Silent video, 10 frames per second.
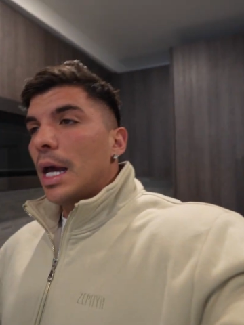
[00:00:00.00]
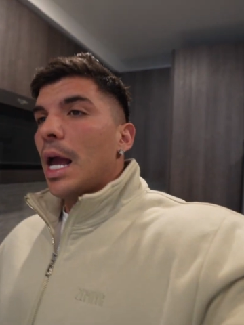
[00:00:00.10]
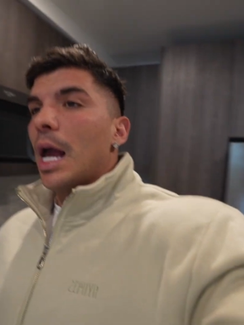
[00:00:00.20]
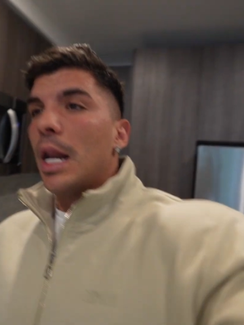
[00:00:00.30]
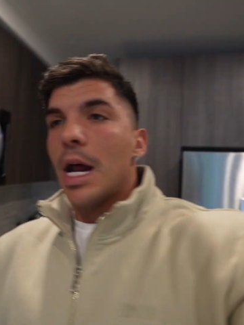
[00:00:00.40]

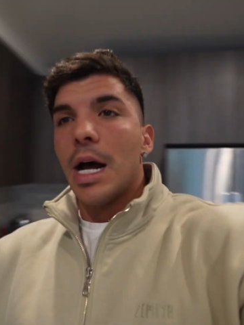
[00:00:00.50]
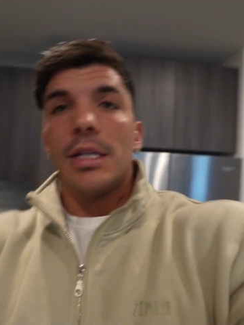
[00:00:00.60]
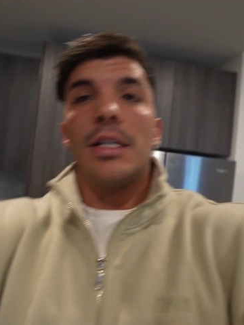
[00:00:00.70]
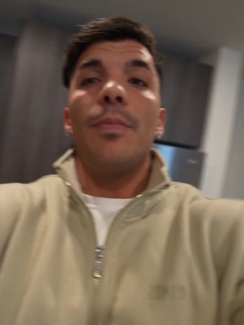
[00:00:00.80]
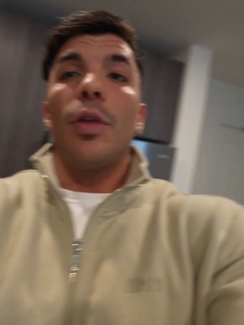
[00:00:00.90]
and
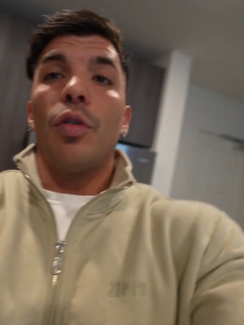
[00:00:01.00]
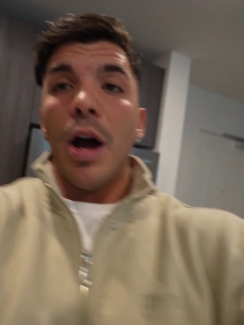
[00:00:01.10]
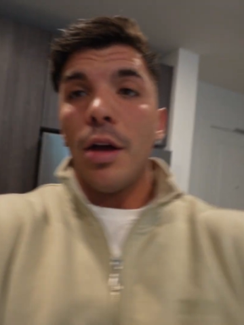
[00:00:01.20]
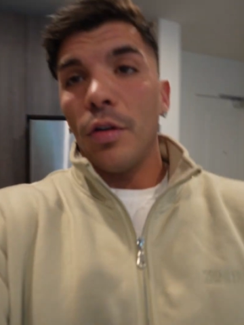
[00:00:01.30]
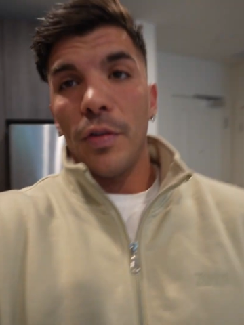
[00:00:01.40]
sip it
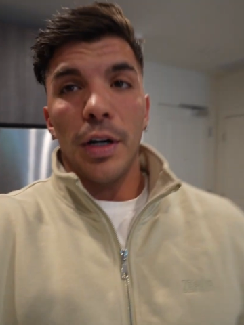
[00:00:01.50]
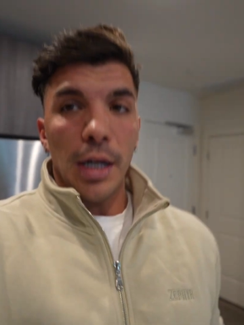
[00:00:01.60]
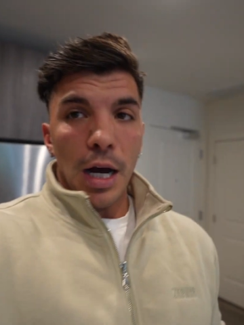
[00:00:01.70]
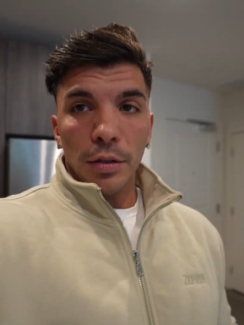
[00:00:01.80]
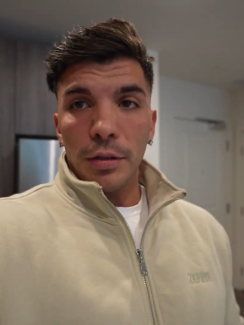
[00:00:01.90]
throughout your
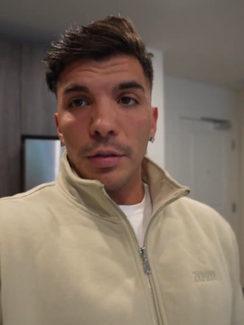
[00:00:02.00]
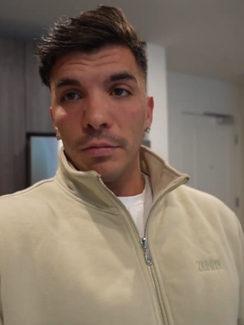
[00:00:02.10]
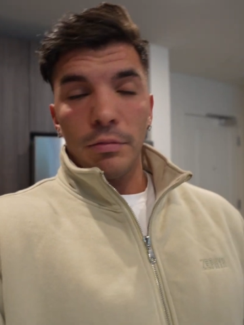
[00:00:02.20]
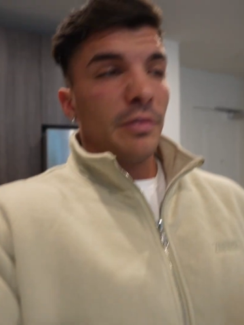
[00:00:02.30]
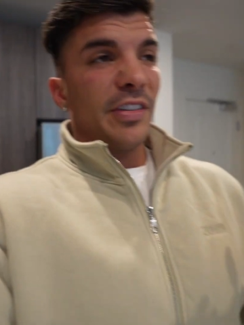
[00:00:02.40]
workout.
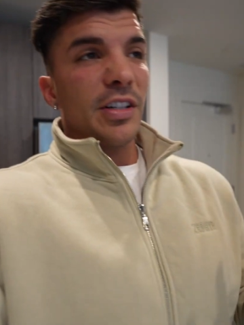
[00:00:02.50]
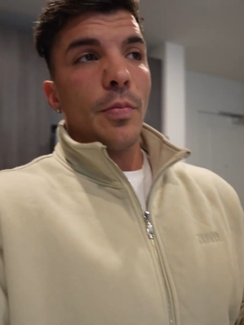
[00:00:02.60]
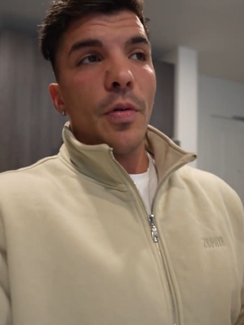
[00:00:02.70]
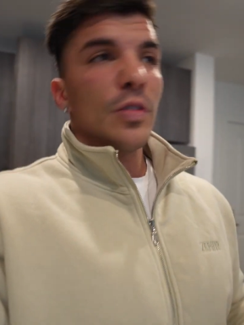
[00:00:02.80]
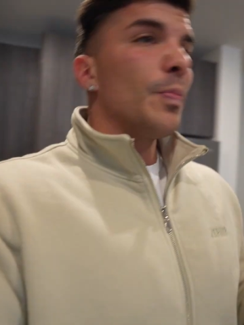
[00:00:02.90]
First
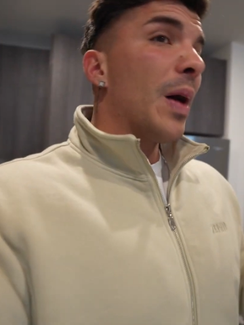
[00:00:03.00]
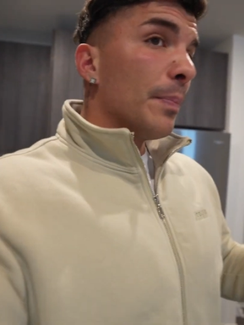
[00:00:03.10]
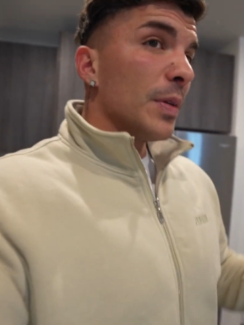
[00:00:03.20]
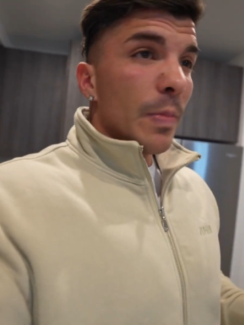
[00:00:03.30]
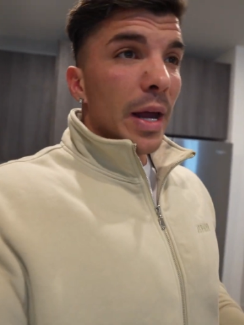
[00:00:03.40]
and foremost,
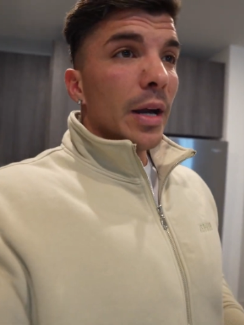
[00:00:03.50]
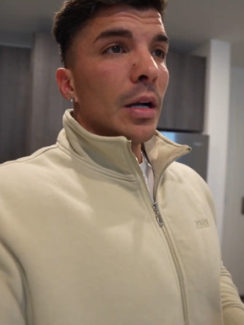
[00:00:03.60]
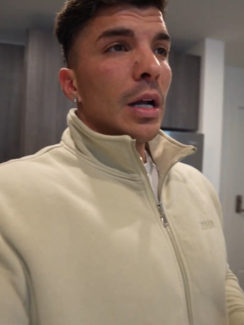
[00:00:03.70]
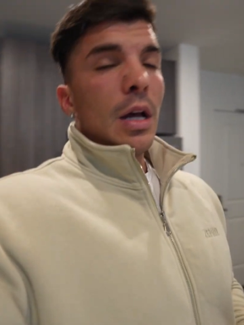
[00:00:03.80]
pump is better.